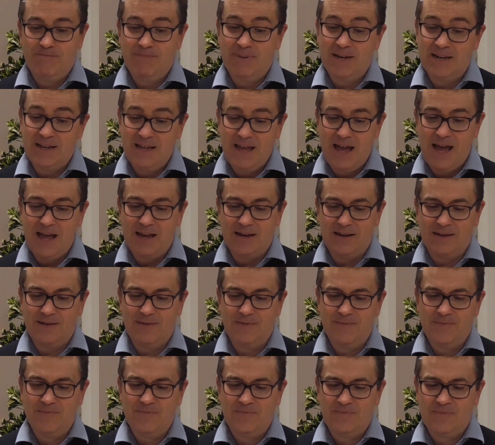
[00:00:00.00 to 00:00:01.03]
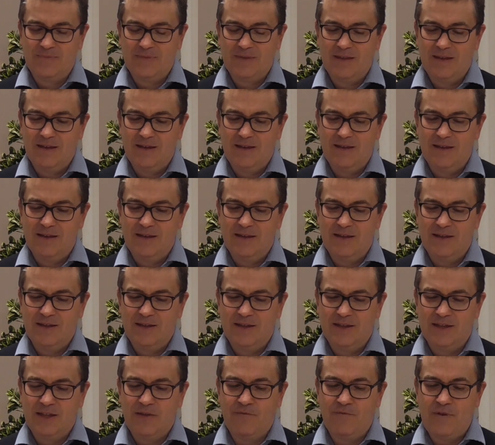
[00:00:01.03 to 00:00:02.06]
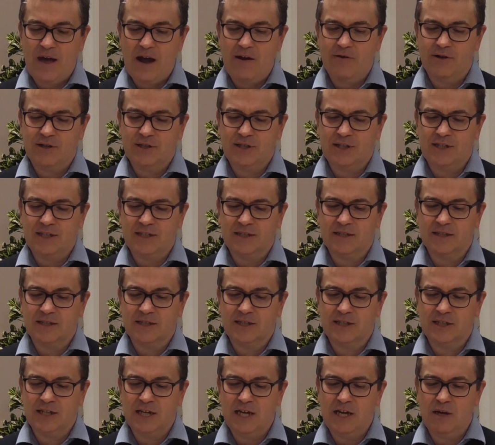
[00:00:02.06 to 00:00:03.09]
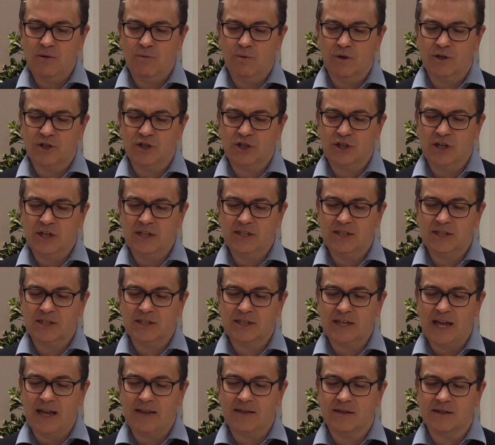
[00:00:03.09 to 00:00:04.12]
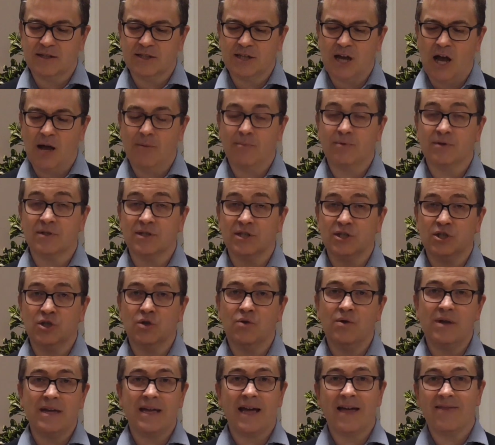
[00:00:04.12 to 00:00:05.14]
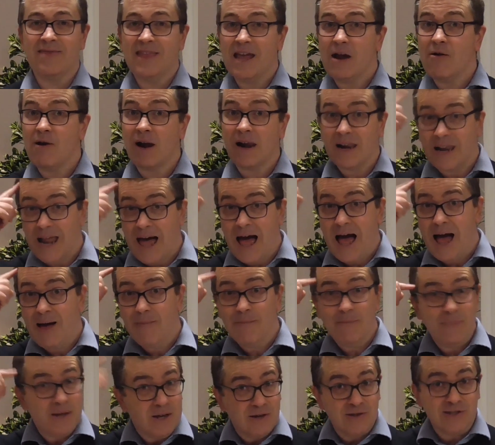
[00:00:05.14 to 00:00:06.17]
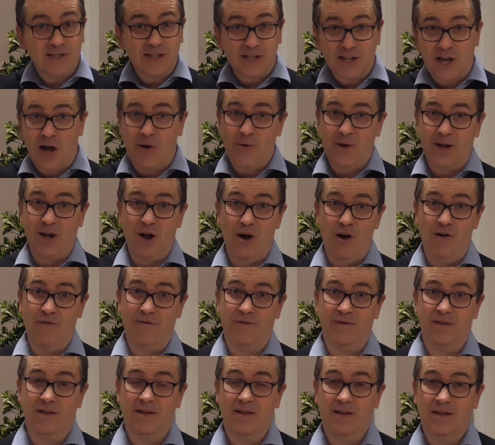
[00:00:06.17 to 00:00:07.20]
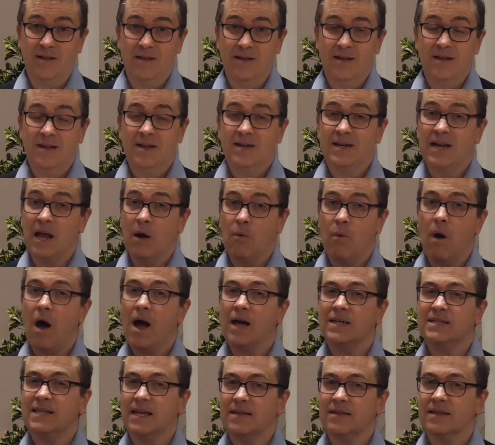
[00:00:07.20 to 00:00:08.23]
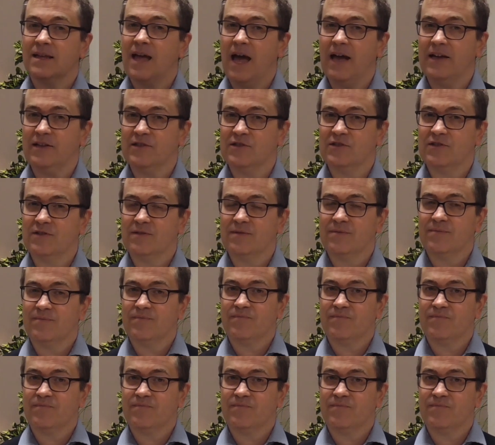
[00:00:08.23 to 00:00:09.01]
But yet, the Pharisees see what Jesus and the disciples are doing, and their alarm bells are going off. Now, why is that the case?